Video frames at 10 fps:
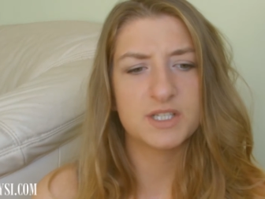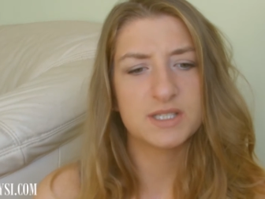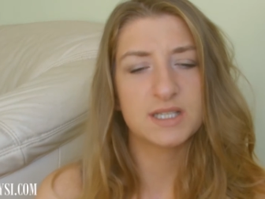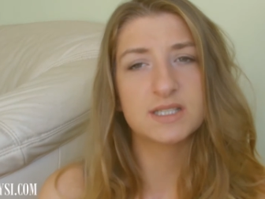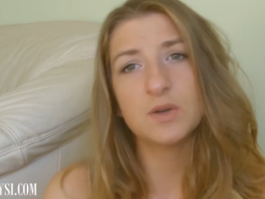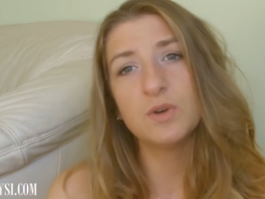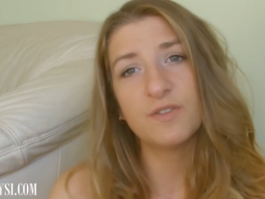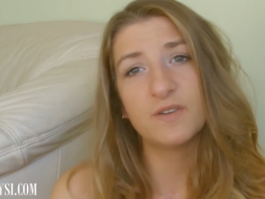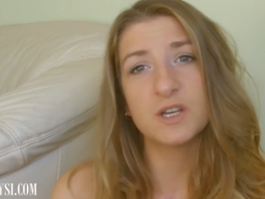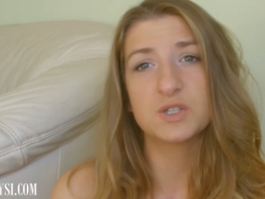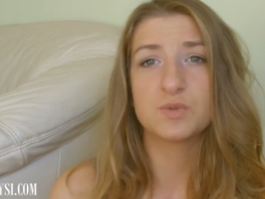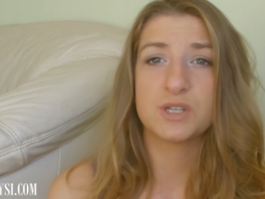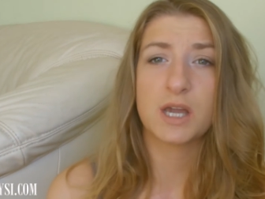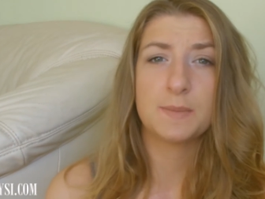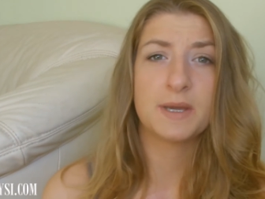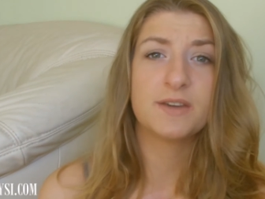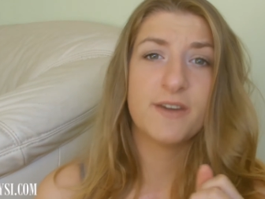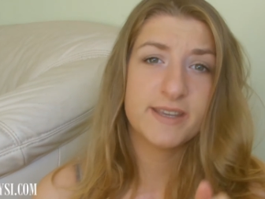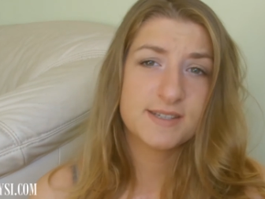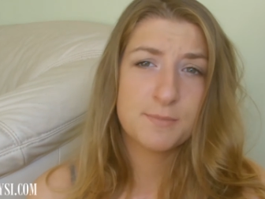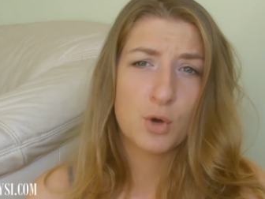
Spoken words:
She's like, so what foundation would you like? I'm like, face and